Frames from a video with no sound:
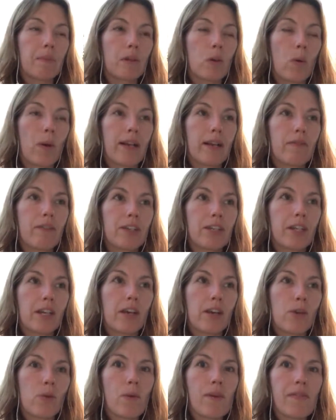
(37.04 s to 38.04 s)
Quick
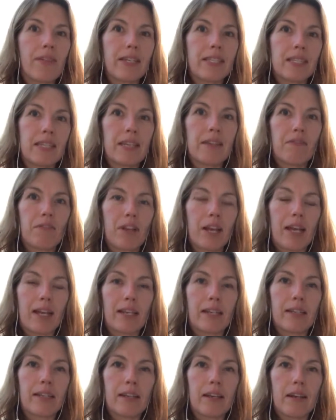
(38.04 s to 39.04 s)
video this
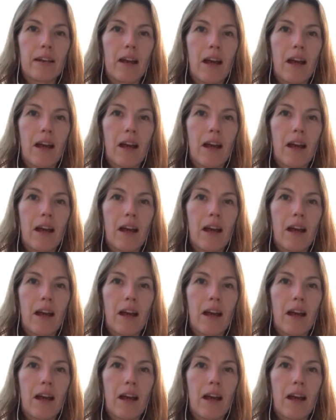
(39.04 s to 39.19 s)
evening